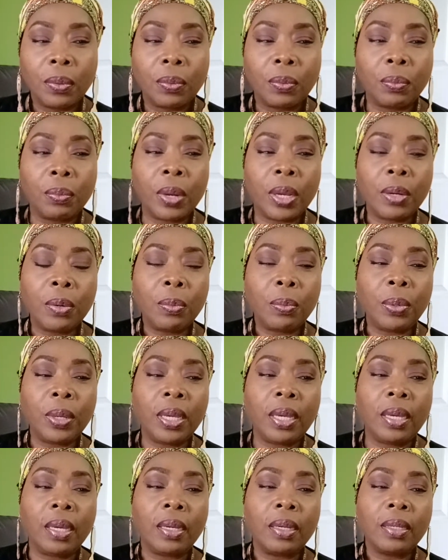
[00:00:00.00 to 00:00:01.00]
when
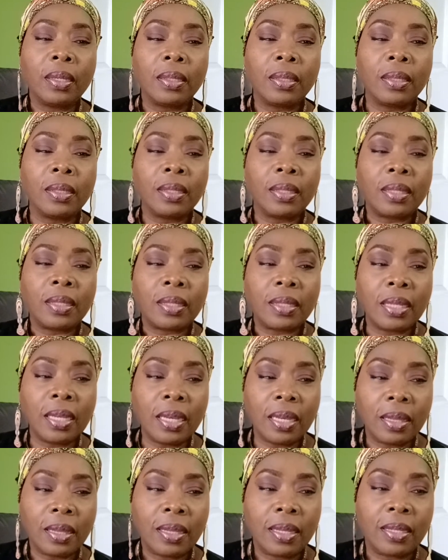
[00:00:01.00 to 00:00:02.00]
we
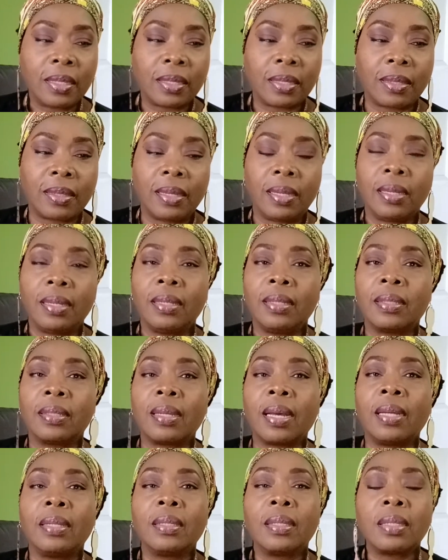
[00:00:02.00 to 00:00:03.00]
see these things
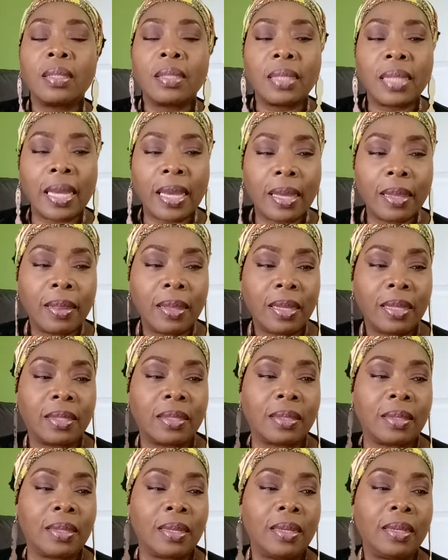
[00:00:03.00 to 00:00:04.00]
and say these
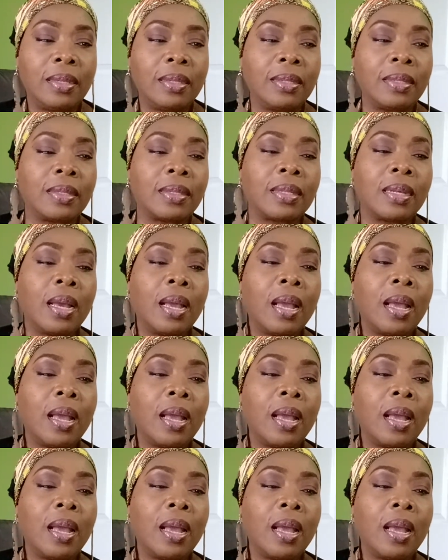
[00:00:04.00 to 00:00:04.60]
things,